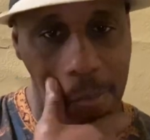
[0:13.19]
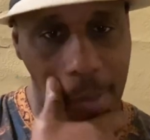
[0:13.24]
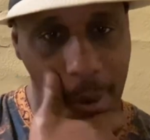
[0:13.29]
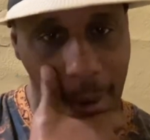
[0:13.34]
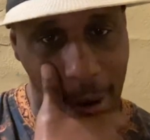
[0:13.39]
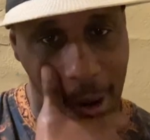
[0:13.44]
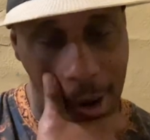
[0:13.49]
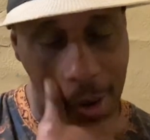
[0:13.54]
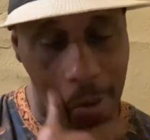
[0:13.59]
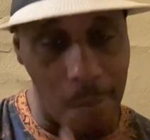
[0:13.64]

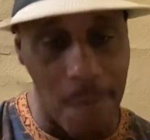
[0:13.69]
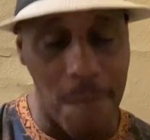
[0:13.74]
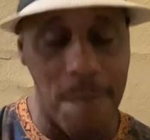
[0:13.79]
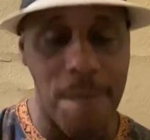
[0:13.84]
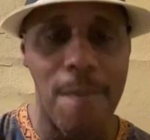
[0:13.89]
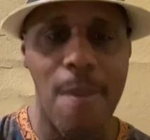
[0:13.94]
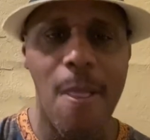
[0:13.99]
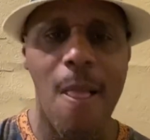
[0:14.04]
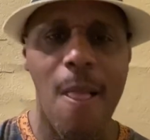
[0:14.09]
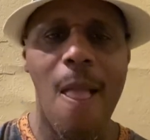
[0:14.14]

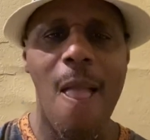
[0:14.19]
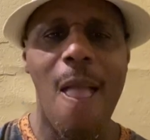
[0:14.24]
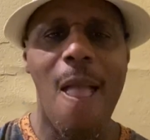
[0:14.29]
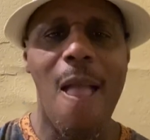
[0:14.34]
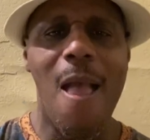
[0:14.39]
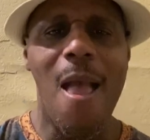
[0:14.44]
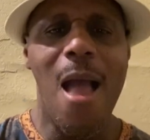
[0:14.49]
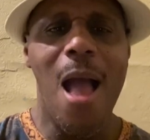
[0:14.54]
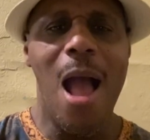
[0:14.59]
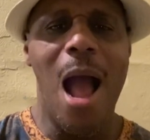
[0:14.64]

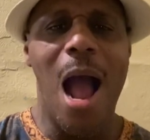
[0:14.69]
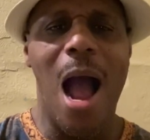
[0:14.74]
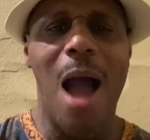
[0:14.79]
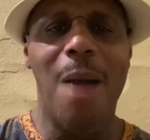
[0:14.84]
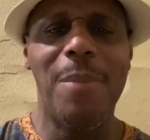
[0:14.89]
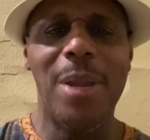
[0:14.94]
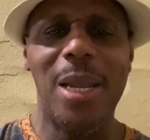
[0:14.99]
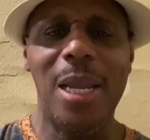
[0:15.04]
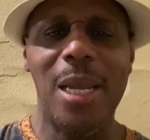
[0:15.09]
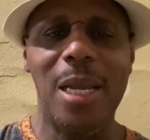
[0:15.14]

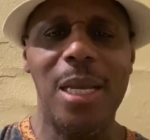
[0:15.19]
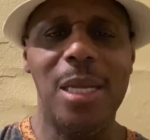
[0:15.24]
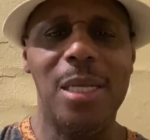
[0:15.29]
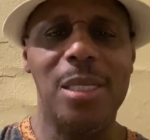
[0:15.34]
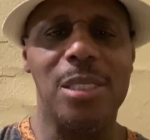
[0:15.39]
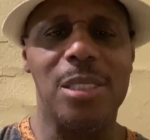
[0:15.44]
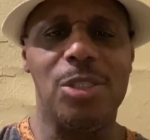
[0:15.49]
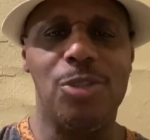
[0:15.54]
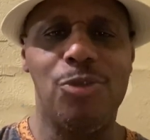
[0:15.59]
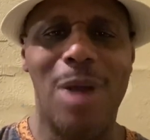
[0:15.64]
I'm here
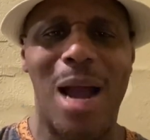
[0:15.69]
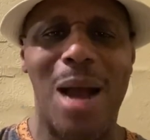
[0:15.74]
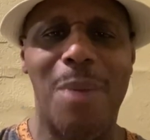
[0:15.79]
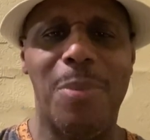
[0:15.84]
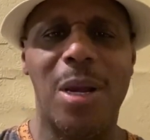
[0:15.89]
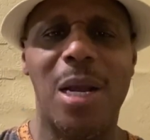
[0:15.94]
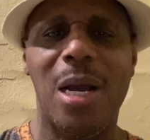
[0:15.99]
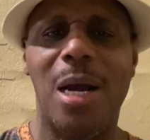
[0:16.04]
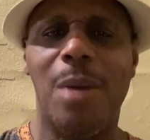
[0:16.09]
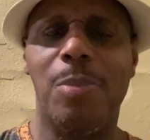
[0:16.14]
to drop
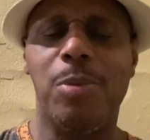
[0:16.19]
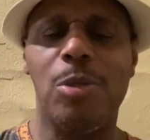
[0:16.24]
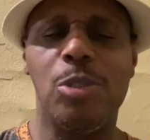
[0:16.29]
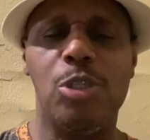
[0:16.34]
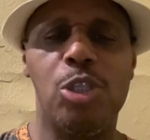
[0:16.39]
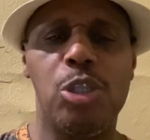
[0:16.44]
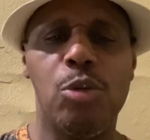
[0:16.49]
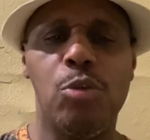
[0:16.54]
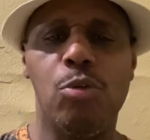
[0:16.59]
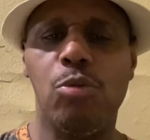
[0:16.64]
a couple of
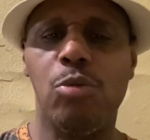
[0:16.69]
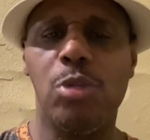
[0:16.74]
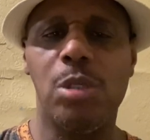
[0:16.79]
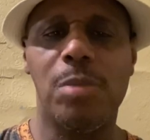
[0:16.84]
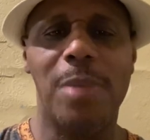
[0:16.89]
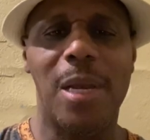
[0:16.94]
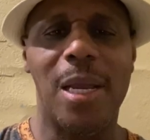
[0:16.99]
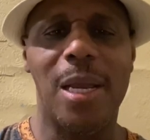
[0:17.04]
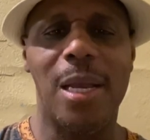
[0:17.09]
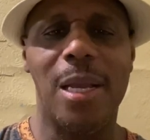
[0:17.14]
jewels,
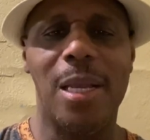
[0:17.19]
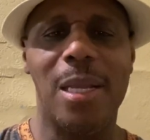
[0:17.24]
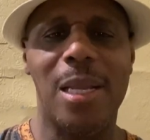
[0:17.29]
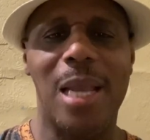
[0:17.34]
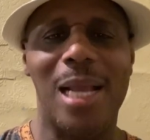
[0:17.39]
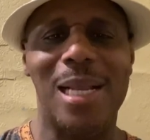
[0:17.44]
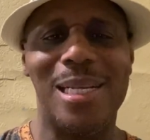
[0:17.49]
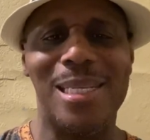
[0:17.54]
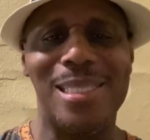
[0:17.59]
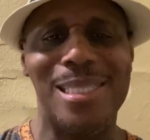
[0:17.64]
man,
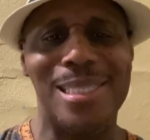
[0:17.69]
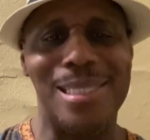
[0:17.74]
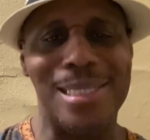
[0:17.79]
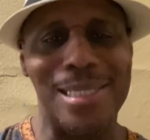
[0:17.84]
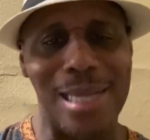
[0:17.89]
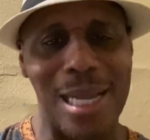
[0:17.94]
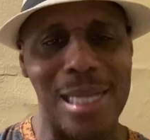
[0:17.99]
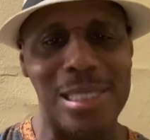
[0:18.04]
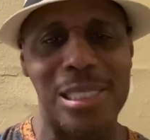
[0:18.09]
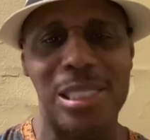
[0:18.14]
that's
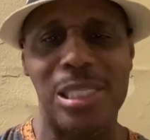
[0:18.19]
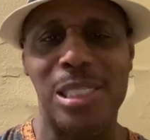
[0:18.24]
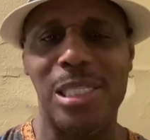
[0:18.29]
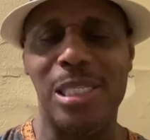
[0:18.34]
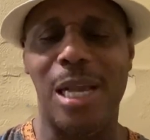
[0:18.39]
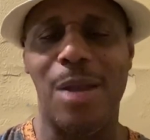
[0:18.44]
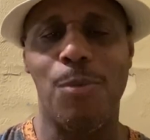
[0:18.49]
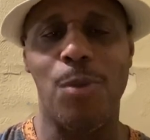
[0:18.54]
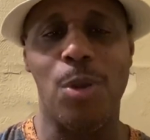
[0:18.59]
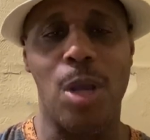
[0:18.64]

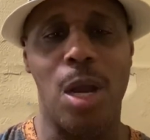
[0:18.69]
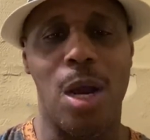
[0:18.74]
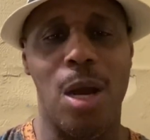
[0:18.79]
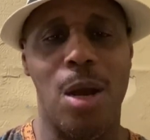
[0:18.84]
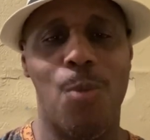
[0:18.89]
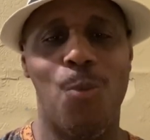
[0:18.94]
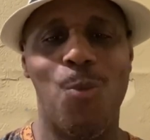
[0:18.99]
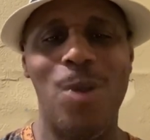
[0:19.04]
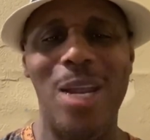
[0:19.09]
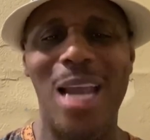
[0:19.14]
necessary.
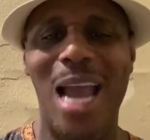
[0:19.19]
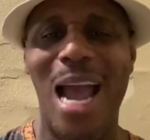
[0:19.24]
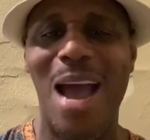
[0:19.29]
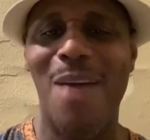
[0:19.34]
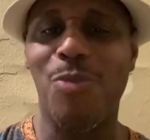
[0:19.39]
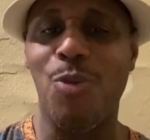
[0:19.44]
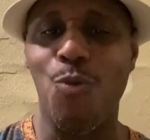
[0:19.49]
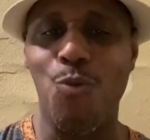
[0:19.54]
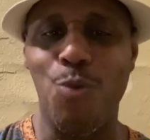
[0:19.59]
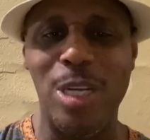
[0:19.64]
We
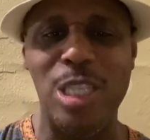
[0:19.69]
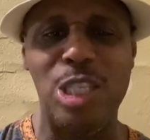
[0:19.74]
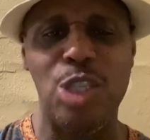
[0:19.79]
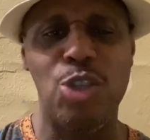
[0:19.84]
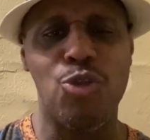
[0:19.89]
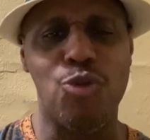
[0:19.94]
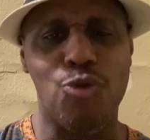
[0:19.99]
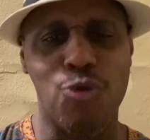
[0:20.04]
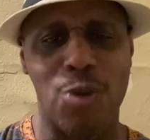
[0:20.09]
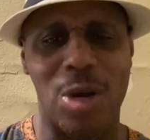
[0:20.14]
have to
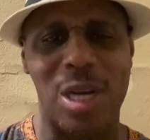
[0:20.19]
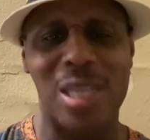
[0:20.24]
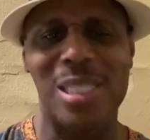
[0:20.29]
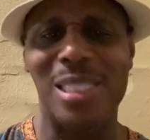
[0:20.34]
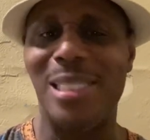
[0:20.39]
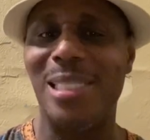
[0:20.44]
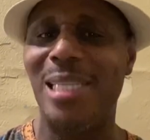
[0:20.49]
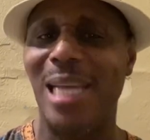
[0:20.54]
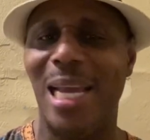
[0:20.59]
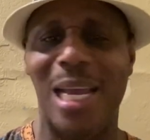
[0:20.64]
restructure
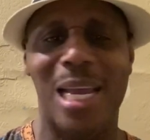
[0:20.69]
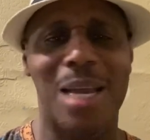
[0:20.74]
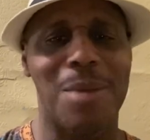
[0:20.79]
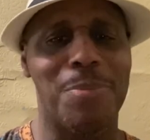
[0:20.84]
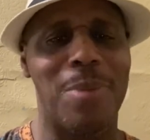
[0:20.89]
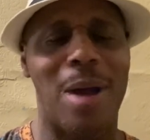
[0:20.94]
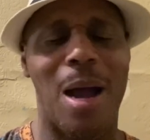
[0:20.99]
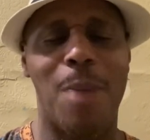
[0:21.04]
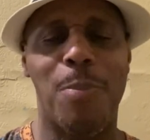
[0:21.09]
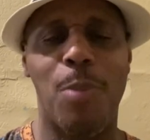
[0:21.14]
and take
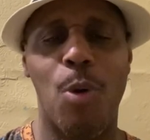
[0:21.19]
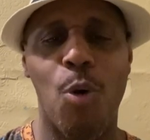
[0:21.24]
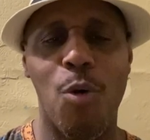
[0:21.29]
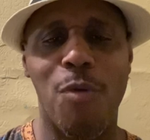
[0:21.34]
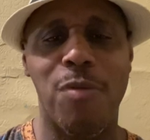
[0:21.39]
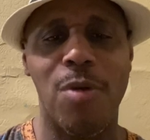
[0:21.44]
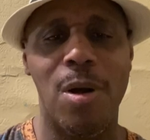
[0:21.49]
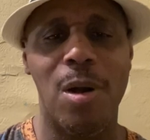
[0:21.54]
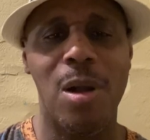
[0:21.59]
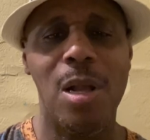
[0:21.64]
hip hop
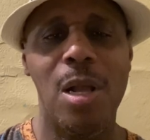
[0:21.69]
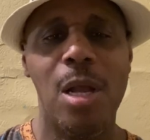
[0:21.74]
over.